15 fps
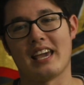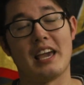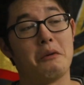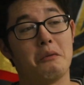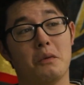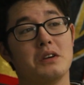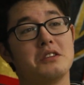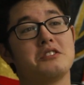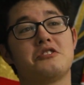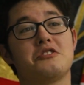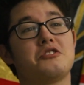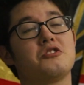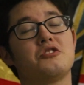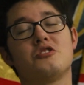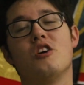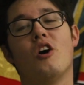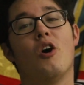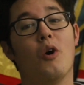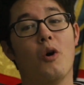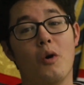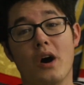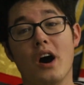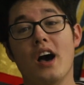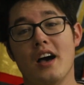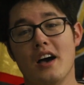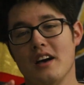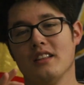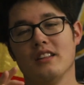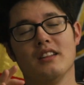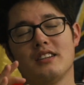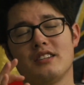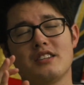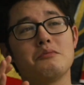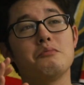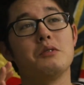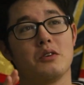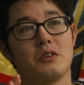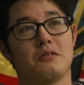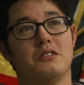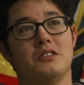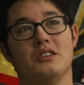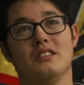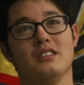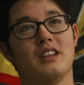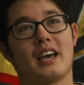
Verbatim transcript: It was so just beautiful.